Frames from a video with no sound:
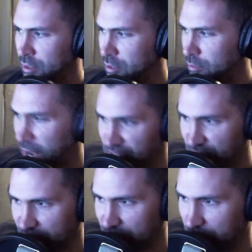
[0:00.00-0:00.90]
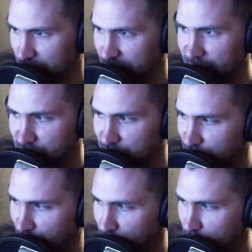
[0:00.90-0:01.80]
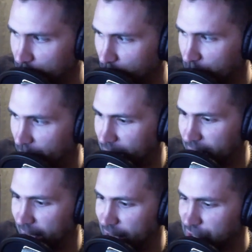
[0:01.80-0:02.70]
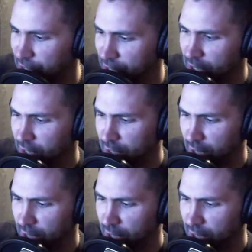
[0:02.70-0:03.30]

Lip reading: My second beer. Yes, this is a 2-beer podcast. I